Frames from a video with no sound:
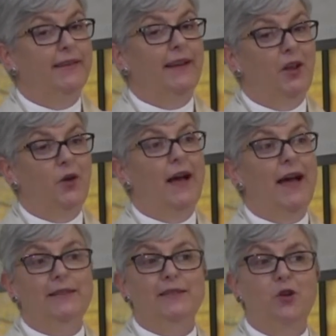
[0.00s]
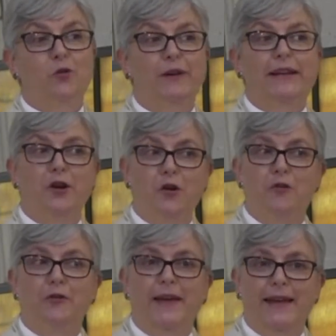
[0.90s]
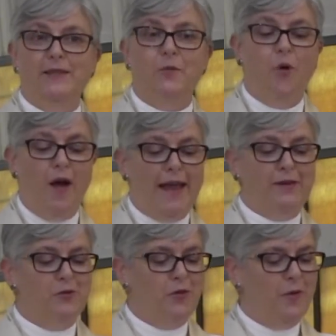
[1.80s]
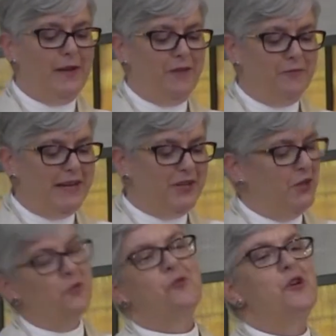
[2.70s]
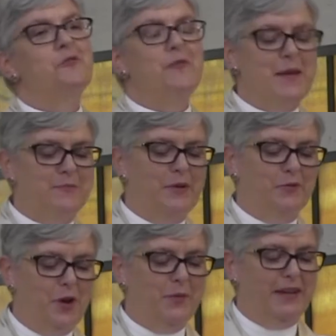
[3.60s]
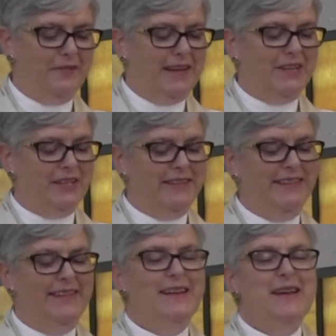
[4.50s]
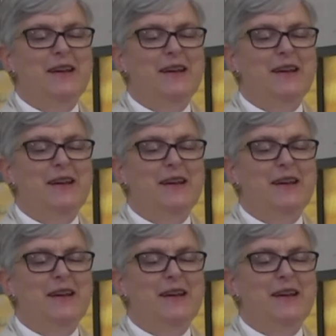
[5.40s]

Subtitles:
Now, Lower Hutt's not really known as a wine-growing region or a grape-growing region,